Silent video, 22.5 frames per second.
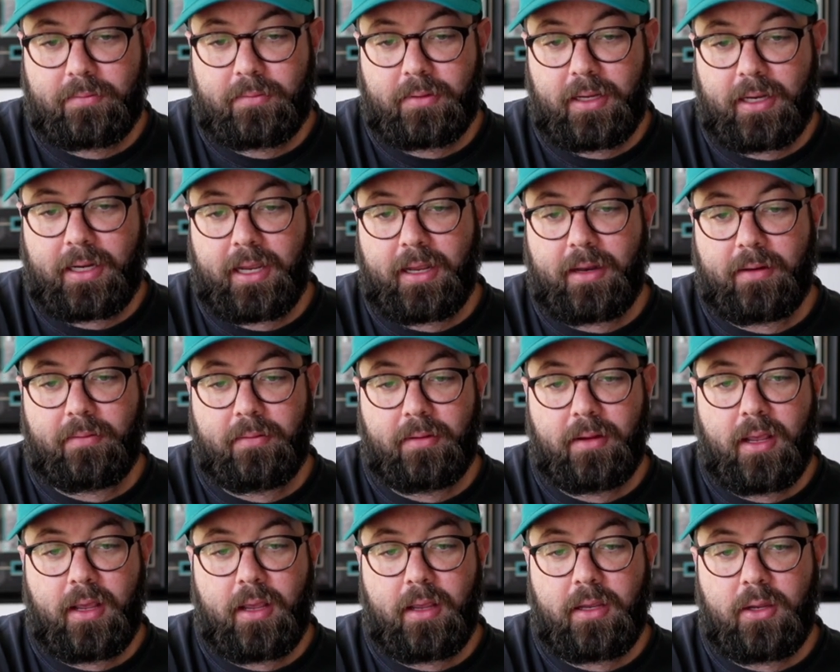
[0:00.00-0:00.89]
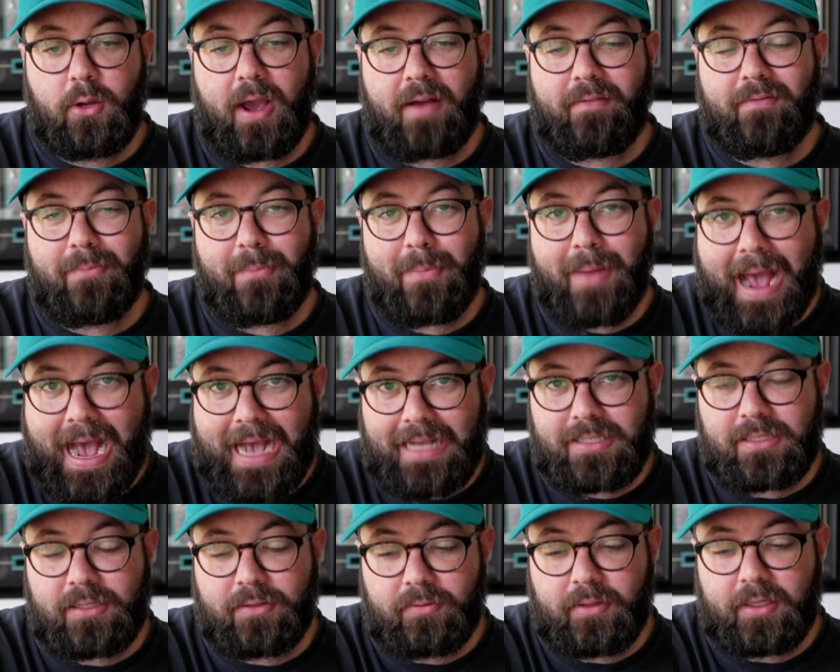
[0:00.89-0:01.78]
Again, you have
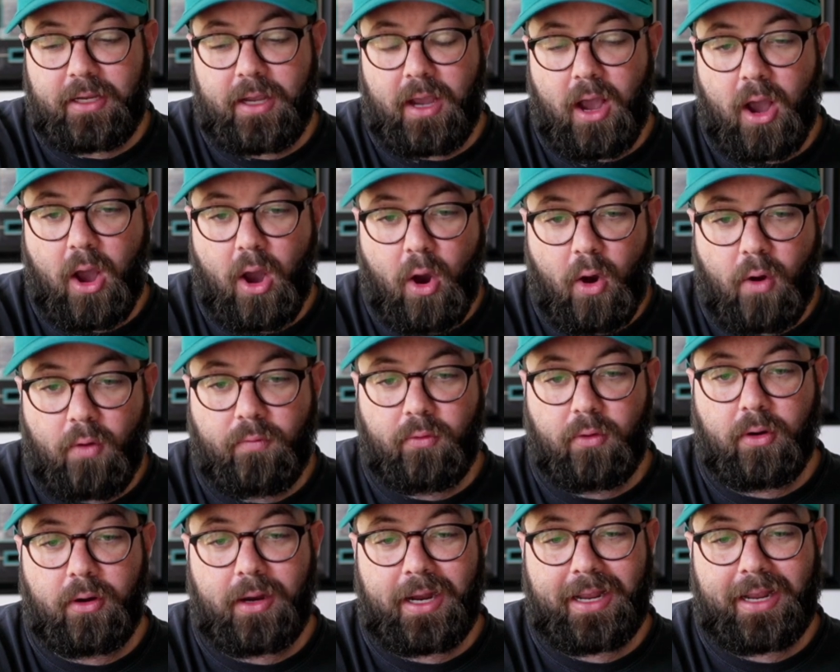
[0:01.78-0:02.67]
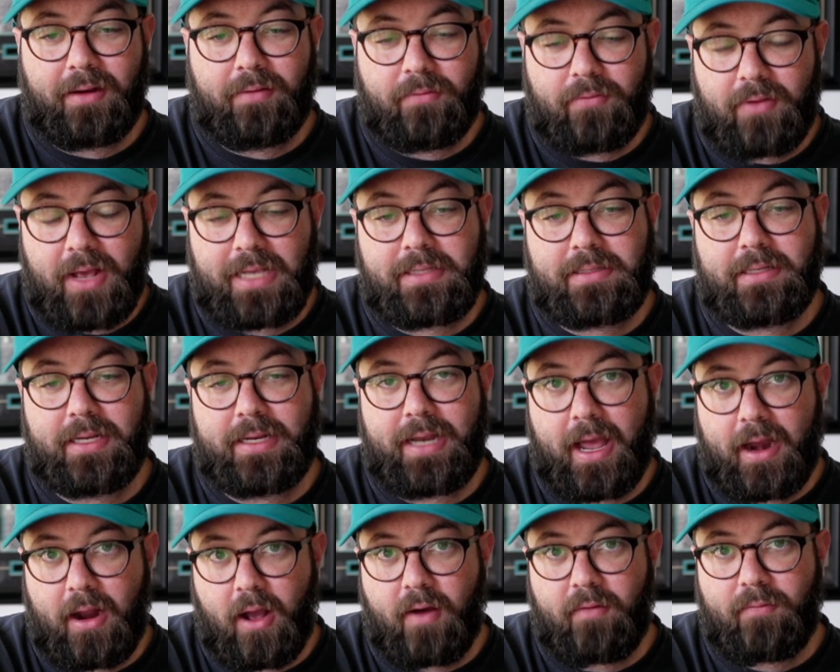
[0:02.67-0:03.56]
massively over-invested
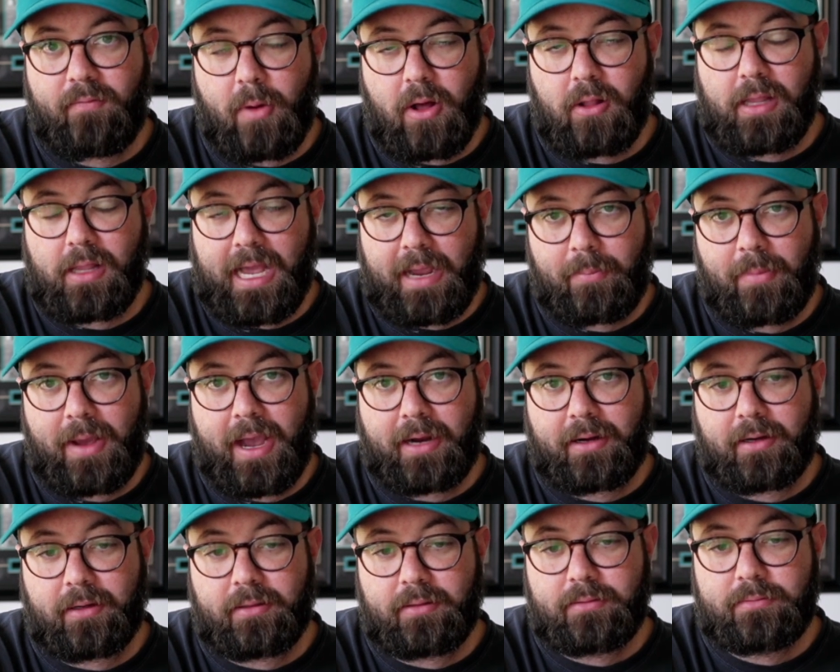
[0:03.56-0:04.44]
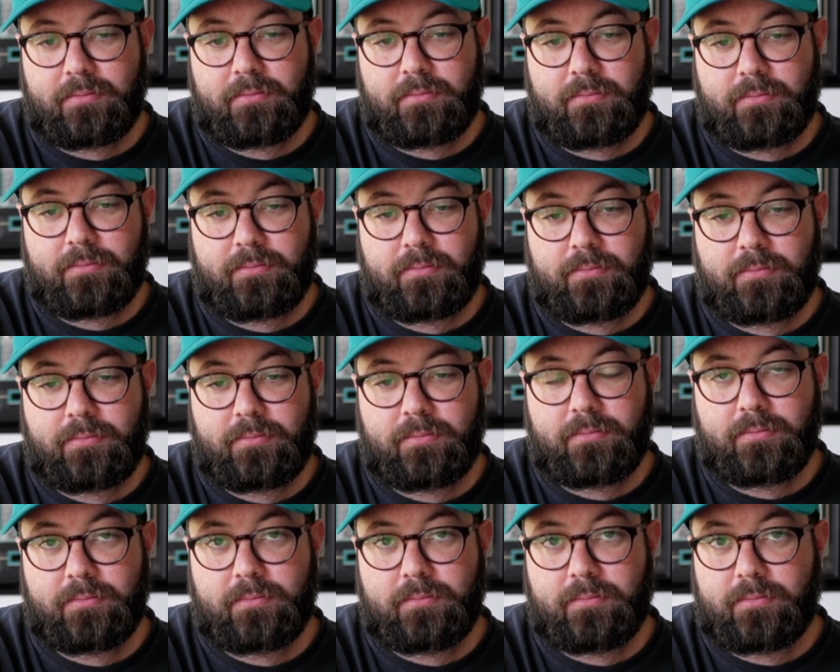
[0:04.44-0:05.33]
at off-ball linebacker.
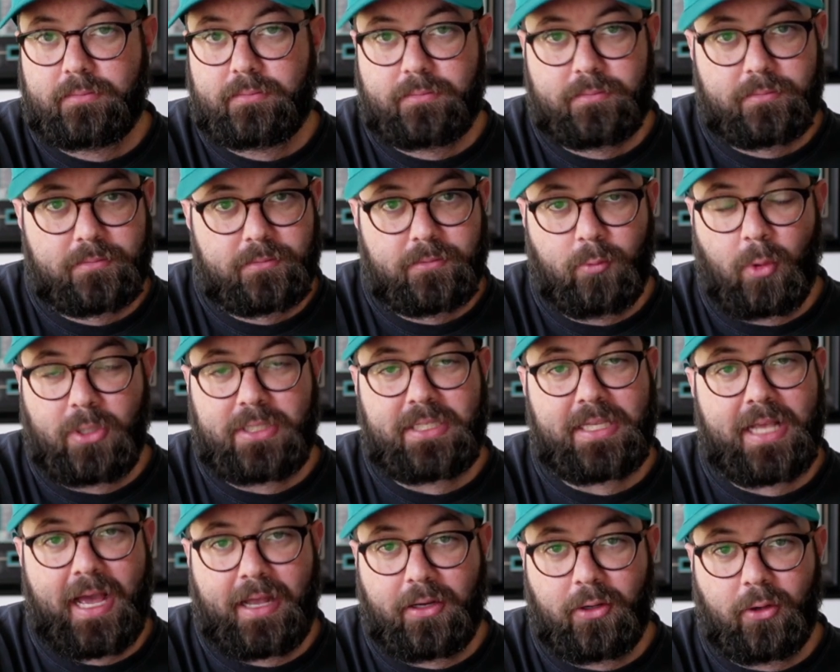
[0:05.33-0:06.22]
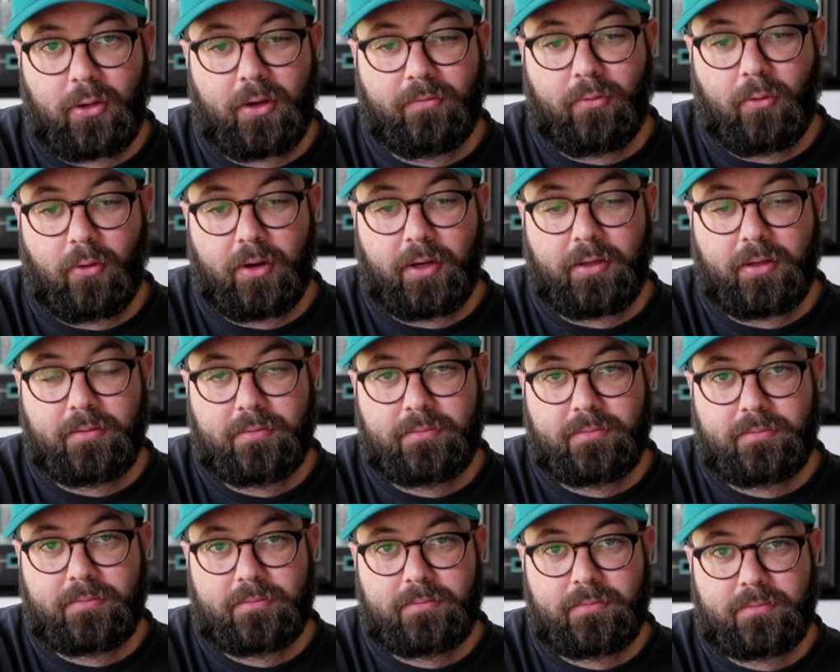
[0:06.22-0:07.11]
What's that doing for you?
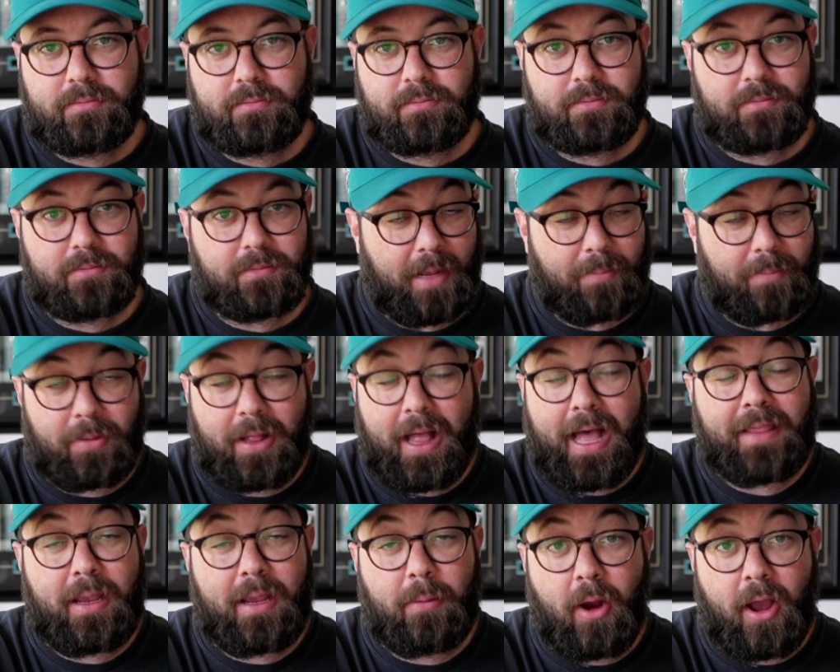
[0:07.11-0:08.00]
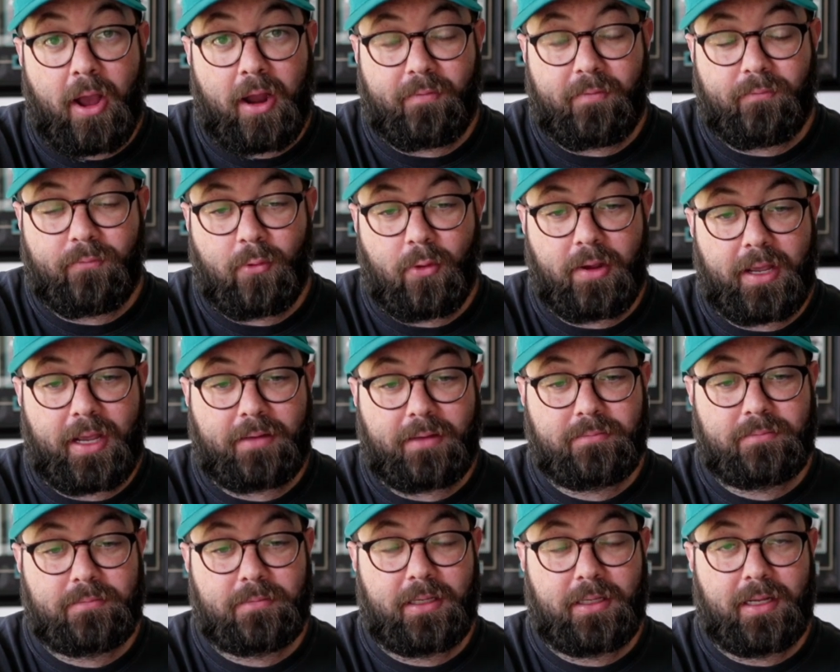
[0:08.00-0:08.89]
I'm glad they brought in Foye.
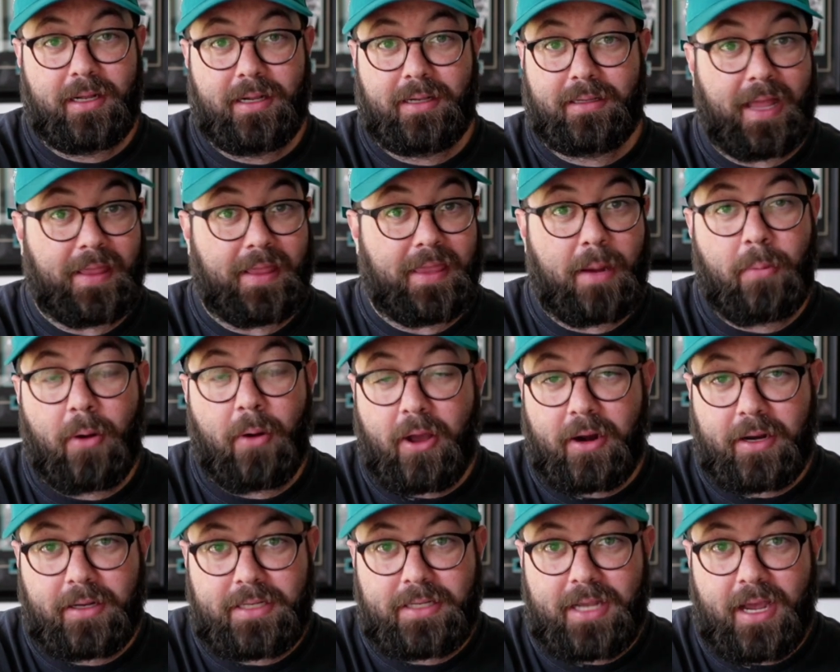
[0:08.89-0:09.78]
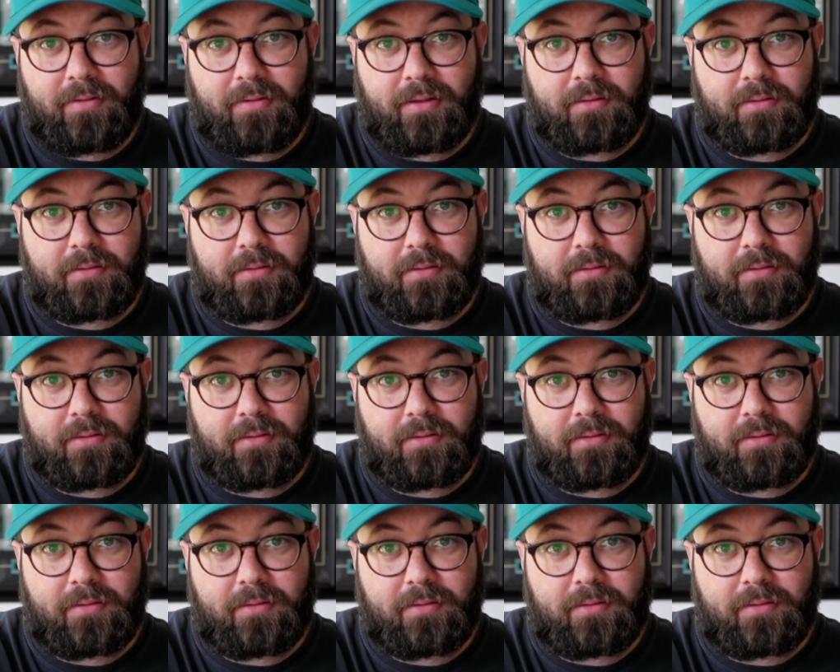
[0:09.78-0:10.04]
Glad they brought in Devin.